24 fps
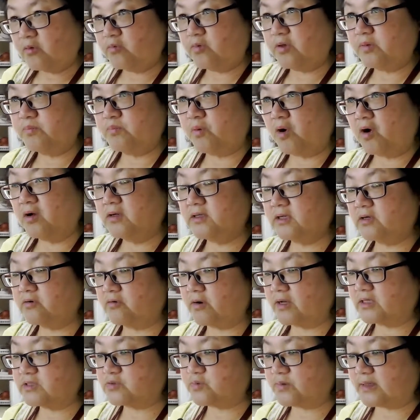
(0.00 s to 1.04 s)
we boil the
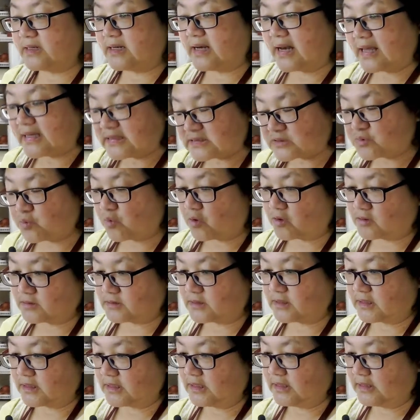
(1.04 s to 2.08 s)
rice with less
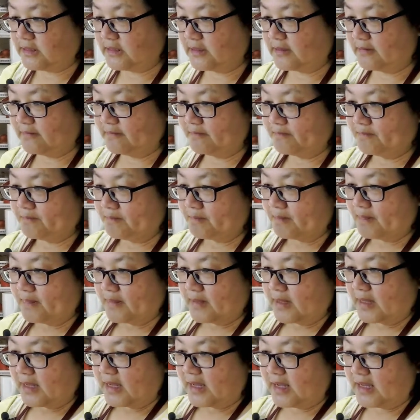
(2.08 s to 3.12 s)
water,
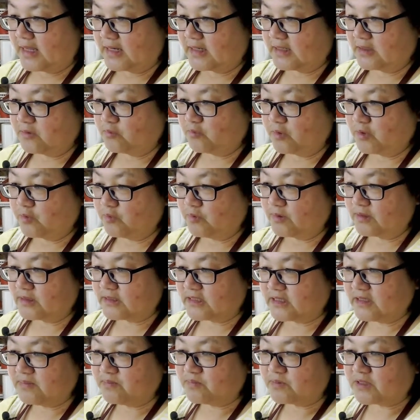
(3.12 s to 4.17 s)
and we
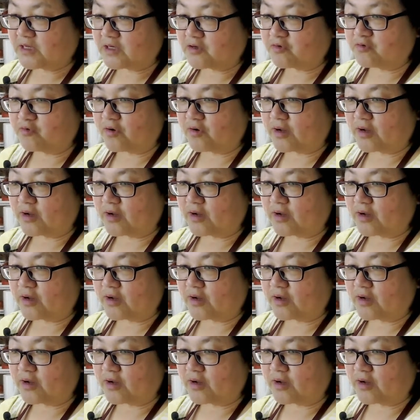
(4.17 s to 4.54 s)
will keep that